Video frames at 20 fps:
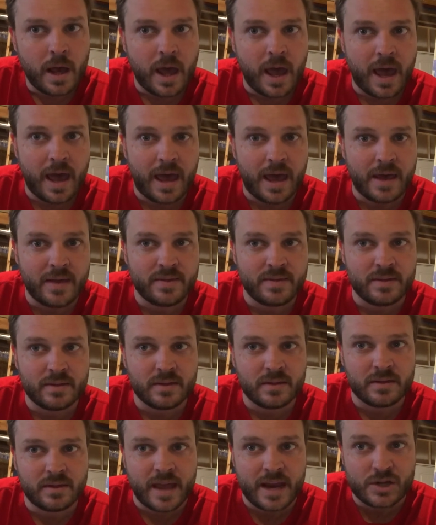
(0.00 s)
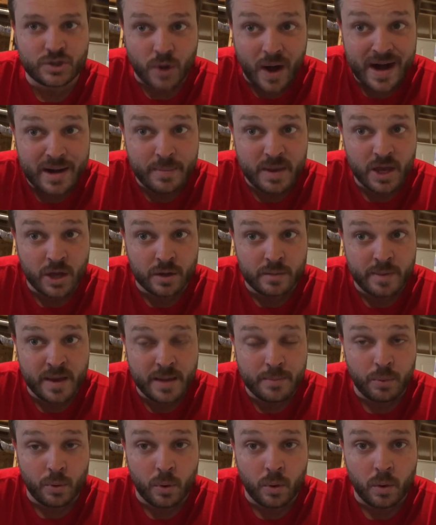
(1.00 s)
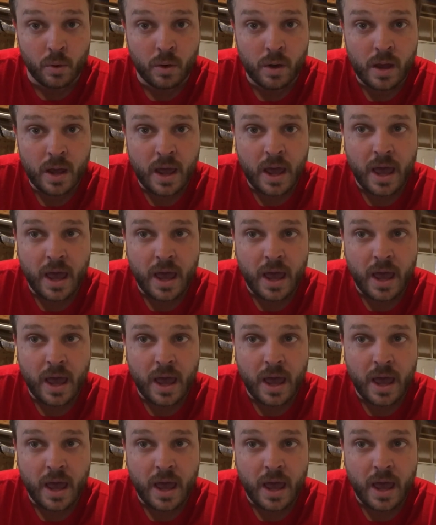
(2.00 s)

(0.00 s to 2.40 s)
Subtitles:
and they try to be good people,